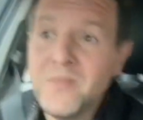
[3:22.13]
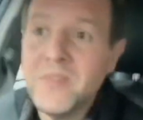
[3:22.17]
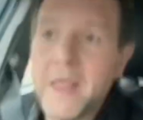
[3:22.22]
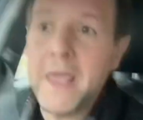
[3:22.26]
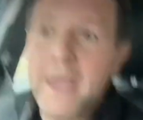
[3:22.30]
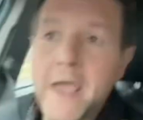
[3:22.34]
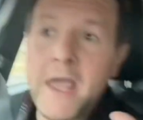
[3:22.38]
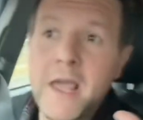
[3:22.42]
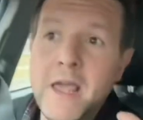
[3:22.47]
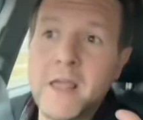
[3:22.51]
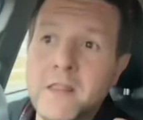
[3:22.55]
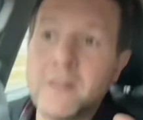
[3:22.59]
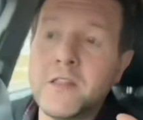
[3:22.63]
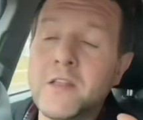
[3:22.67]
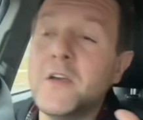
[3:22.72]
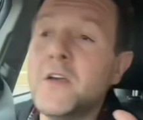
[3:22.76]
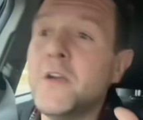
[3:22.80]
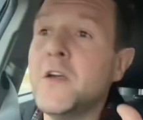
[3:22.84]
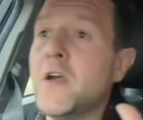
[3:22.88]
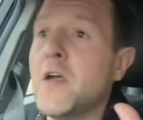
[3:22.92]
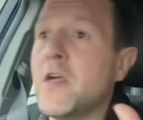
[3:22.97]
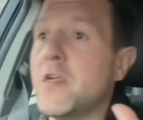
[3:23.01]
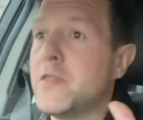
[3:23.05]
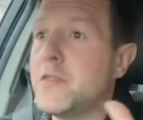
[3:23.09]
And
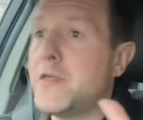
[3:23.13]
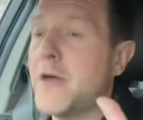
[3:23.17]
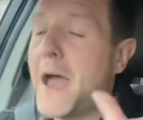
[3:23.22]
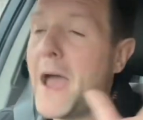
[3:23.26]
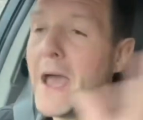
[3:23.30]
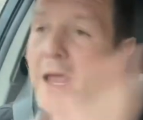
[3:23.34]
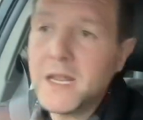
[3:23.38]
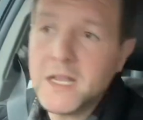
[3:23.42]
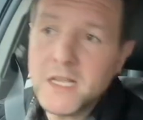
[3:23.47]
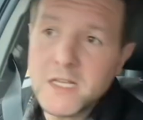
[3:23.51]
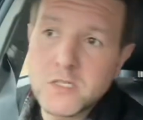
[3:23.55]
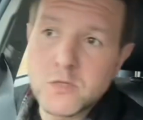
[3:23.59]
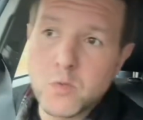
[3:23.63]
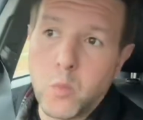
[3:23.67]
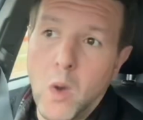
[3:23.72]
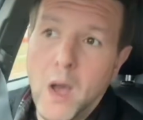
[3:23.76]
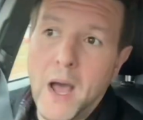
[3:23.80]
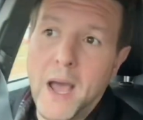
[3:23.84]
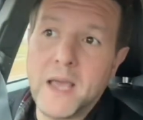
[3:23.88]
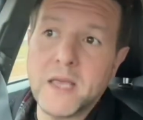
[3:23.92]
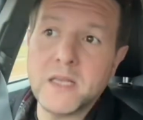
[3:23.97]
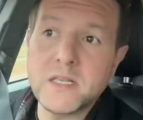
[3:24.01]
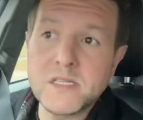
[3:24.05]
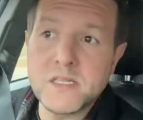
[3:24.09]
that is
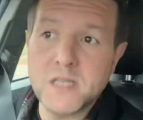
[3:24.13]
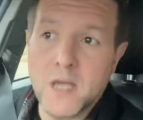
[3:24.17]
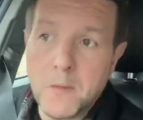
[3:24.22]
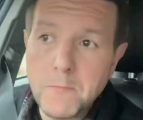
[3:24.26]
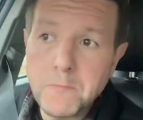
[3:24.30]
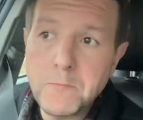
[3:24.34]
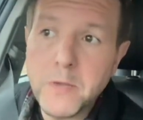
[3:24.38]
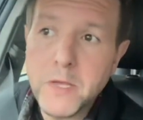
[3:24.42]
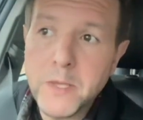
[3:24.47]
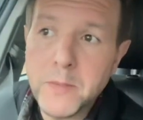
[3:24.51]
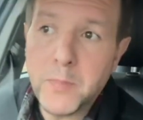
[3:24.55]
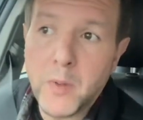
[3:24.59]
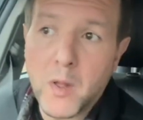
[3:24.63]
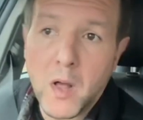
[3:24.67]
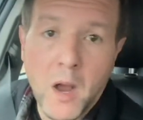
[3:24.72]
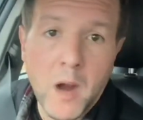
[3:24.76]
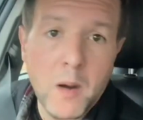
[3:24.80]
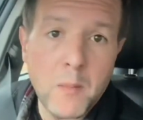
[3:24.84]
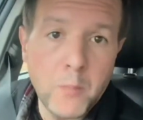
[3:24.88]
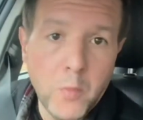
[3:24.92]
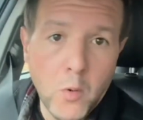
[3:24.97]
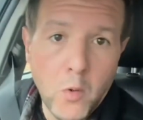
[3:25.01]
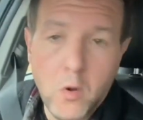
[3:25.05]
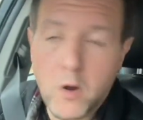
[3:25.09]
why some people are
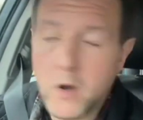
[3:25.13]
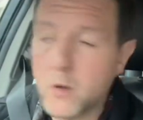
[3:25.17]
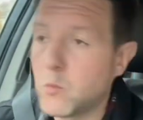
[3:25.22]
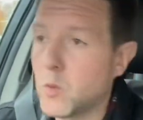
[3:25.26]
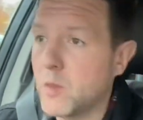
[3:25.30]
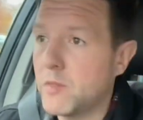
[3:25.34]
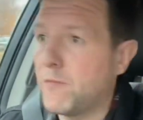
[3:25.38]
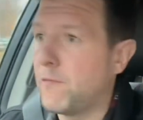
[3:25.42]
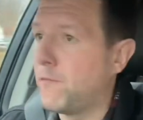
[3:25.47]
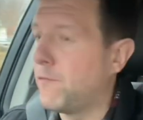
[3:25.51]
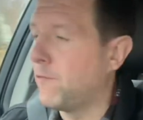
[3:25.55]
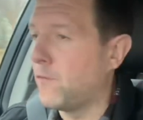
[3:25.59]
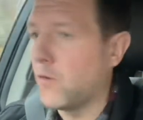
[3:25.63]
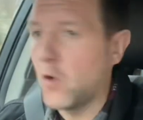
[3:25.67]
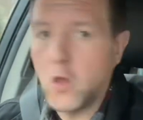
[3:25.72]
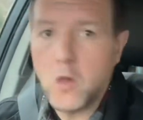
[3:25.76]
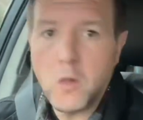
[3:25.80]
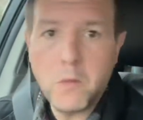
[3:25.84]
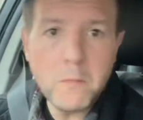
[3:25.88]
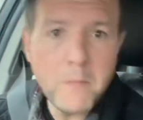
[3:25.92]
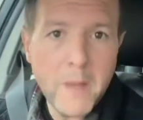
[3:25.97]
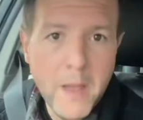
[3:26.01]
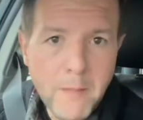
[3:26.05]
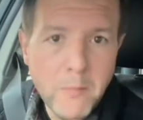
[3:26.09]
born with full
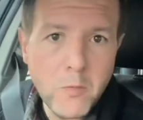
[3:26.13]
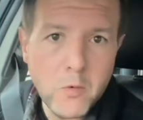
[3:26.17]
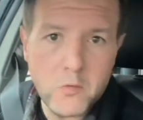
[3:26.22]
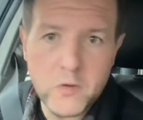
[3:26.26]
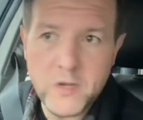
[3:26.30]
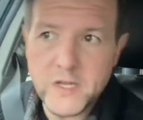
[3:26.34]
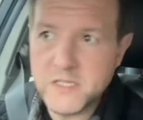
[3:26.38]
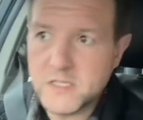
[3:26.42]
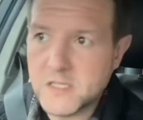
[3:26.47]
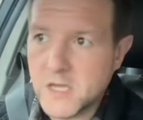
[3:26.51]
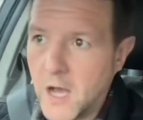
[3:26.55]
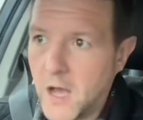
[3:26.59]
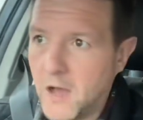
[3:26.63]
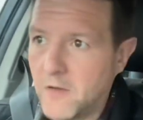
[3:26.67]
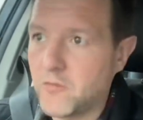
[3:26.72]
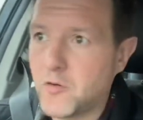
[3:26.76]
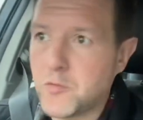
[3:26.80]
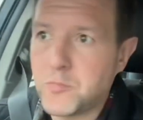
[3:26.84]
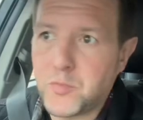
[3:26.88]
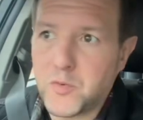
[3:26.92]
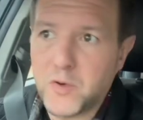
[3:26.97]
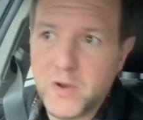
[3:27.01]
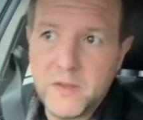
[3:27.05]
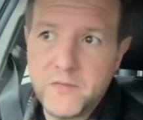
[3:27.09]
memories of a
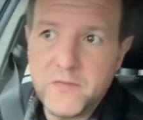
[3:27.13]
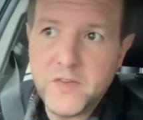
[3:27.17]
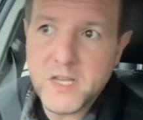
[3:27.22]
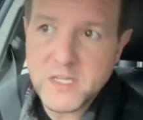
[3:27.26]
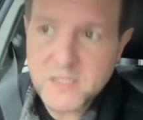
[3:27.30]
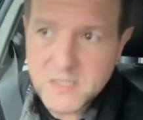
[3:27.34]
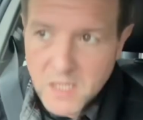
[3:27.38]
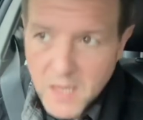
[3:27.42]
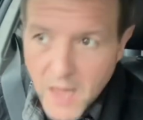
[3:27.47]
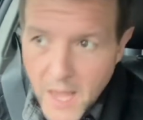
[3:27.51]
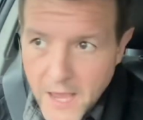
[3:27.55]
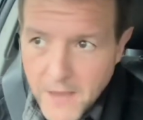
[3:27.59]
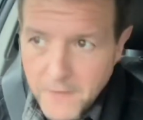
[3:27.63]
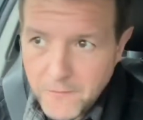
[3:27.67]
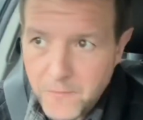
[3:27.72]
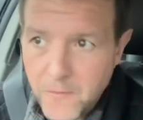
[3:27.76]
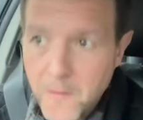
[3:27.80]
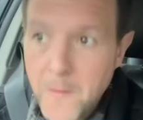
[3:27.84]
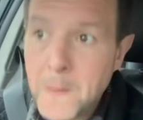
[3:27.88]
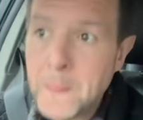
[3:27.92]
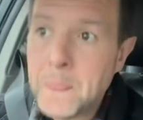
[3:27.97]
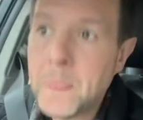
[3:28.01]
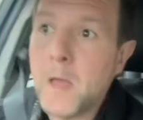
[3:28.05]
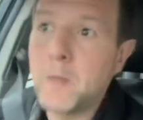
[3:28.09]
previous life,
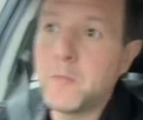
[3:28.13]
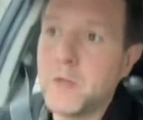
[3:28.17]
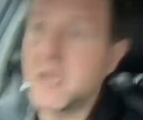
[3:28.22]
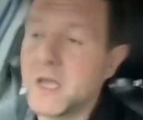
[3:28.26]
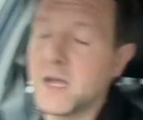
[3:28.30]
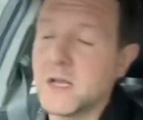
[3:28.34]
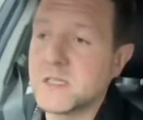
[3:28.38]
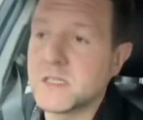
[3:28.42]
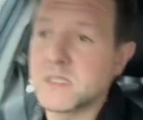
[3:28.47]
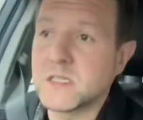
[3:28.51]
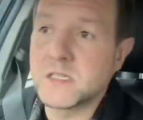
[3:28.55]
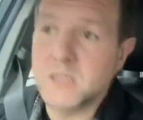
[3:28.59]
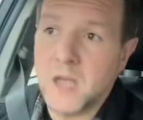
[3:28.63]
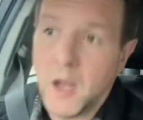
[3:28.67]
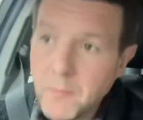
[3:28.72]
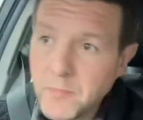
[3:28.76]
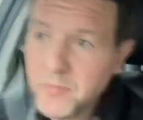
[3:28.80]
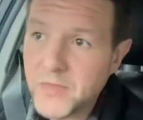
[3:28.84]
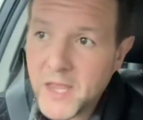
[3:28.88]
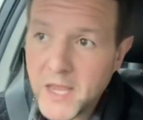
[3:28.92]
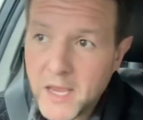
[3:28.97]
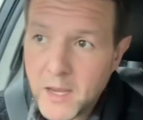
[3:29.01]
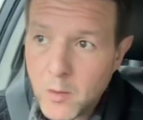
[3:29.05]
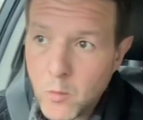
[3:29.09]
because
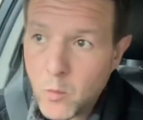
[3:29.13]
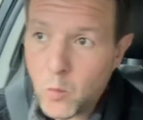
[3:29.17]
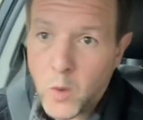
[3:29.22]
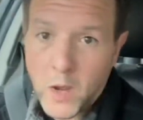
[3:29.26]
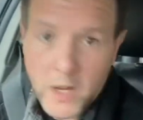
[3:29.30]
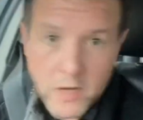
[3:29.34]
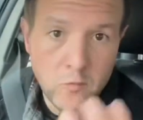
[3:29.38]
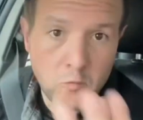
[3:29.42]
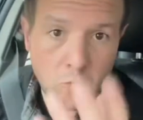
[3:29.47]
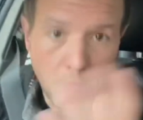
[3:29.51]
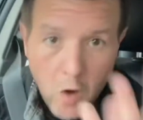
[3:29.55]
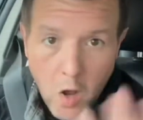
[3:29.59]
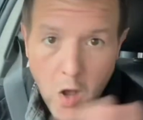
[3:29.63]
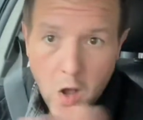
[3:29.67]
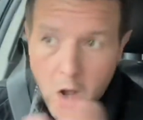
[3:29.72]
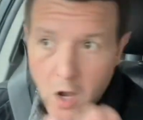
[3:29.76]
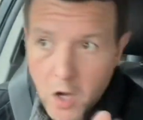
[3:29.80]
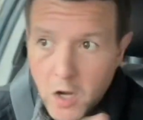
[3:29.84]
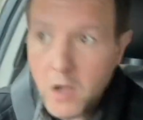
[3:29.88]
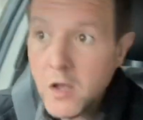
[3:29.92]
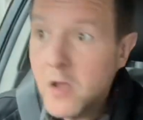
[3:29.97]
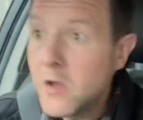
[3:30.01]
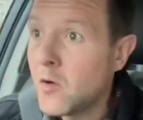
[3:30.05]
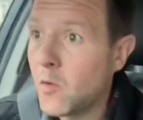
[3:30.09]
something went
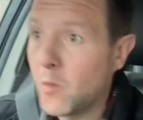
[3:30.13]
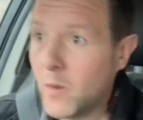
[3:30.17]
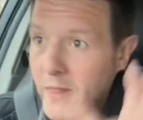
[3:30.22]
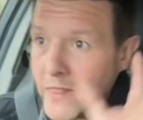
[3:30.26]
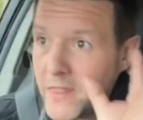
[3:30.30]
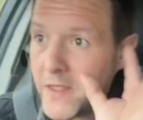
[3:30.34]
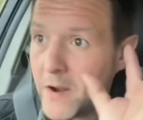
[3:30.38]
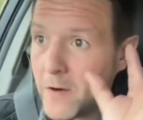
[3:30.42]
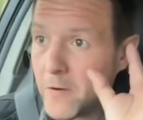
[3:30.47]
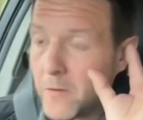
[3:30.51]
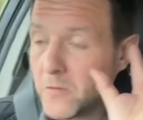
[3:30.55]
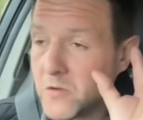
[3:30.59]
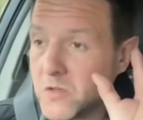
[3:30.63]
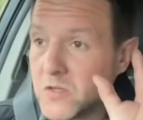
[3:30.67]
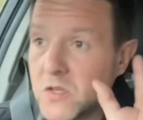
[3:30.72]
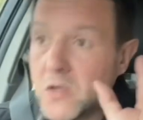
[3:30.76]
wrong when their